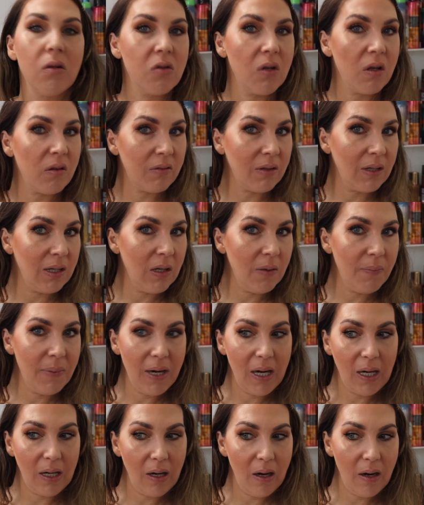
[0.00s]
Just a little
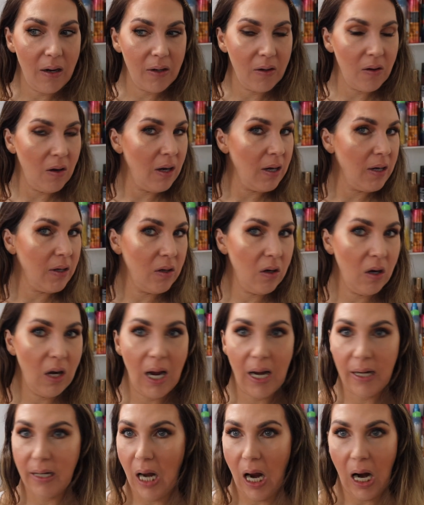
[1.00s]
bit of glow, you got to
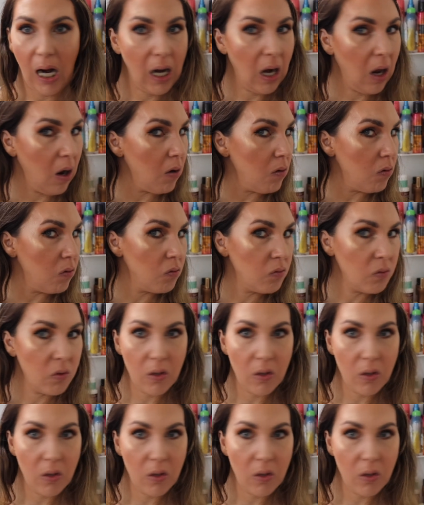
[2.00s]
add that glow.